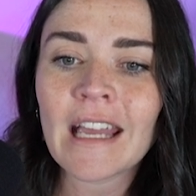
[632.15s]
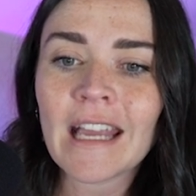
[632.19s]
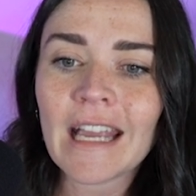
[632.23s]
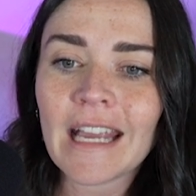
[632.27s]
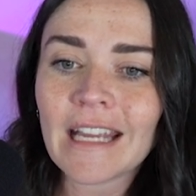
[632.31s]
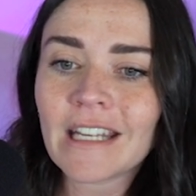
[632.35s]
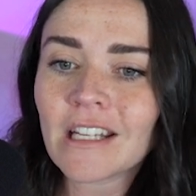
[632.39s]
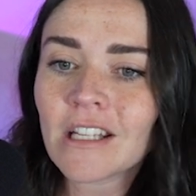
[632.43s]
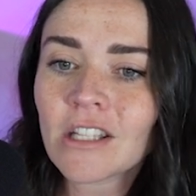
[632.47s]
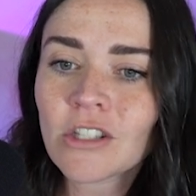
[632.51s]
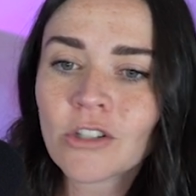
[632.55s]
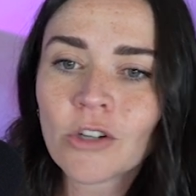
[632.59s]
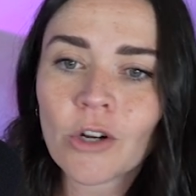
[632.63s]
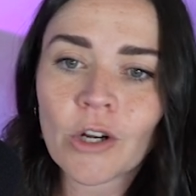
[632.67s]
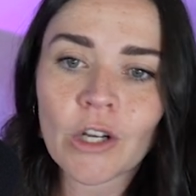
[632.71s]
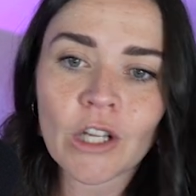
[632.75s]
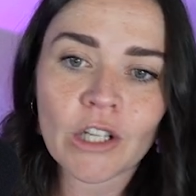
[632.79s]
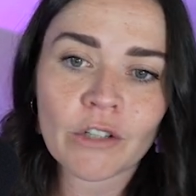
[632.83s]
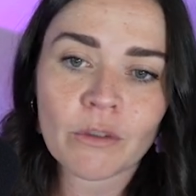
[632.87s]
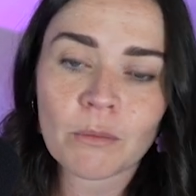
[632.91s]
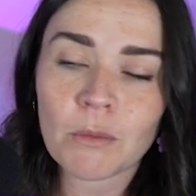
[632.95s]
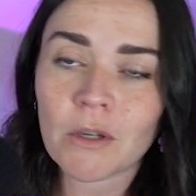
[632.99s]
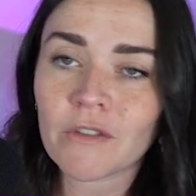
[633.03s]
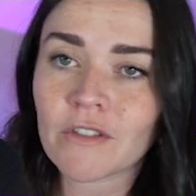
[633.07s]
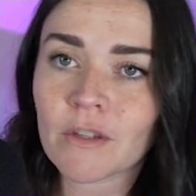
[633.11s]
it just totally
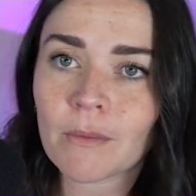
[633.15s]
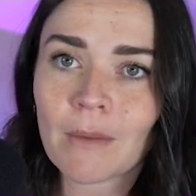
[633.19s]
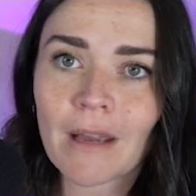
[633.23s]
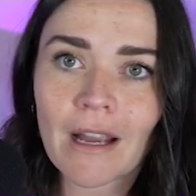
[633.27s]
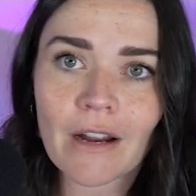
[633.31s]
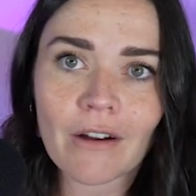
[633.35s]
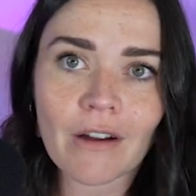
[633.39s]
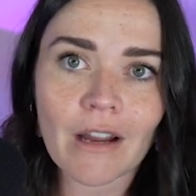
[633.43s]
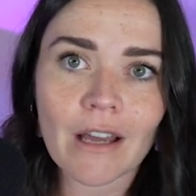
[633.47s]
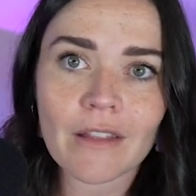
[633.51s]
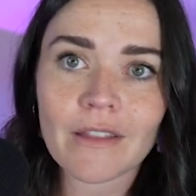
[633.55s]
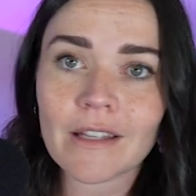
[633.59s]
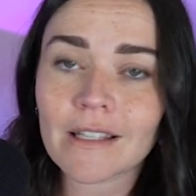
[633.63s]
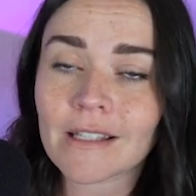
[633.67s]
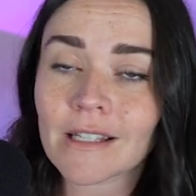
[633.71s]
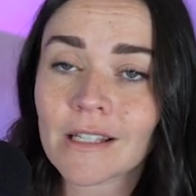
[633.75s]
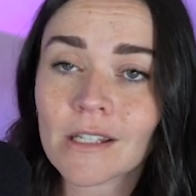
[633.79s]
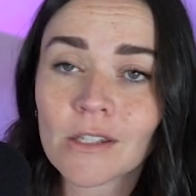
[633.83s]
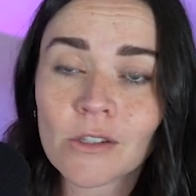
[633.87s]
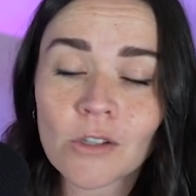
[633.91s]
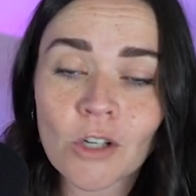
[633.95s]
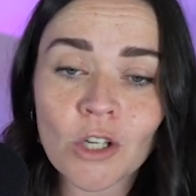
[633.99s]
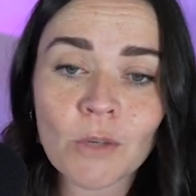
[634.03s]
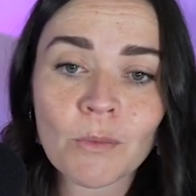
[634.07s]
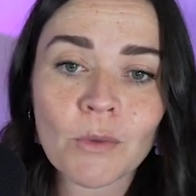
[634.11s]
removes the background. This is
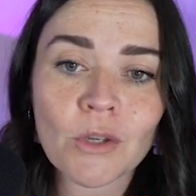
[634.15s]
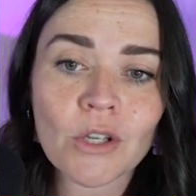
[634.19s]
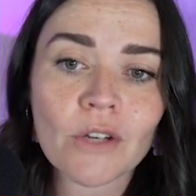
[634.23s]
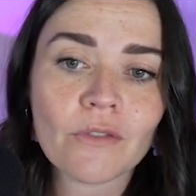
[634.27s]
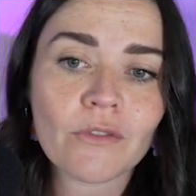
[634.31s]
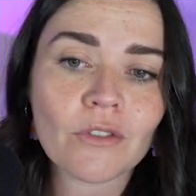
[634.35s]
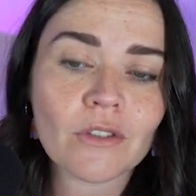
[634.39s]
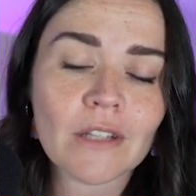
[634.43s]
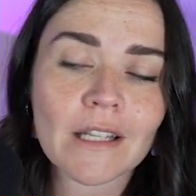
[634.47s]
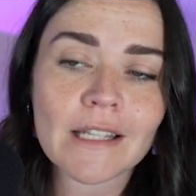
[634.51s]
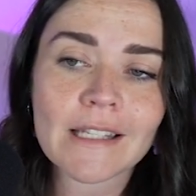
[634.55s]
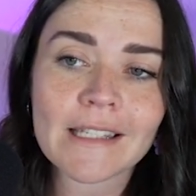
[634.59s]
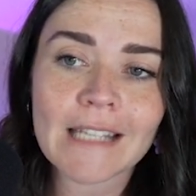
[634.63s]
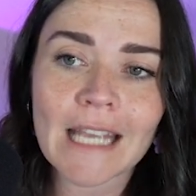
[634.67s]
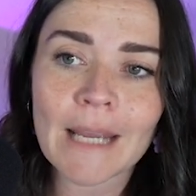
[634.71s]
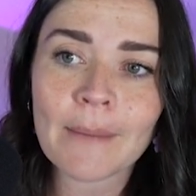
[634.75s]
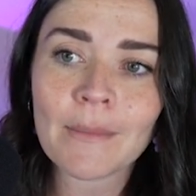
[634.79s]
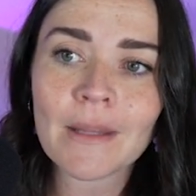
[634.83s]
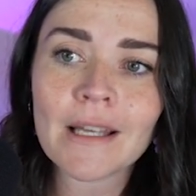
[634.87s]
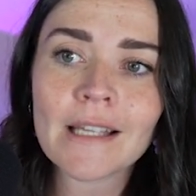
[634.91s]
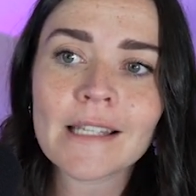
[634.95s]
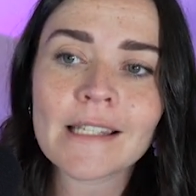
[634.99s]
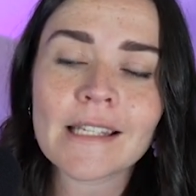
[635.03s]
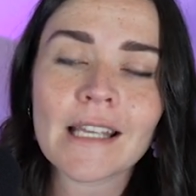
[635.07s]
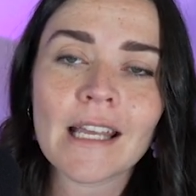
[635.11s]
so beautiful and
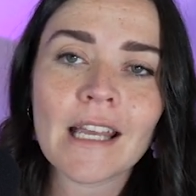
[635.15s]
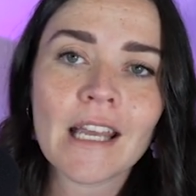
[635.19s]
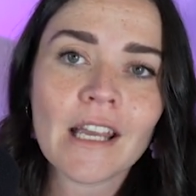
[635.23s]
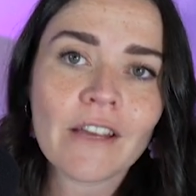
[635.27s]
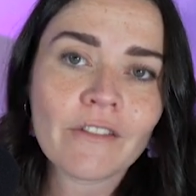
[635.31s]
seamless.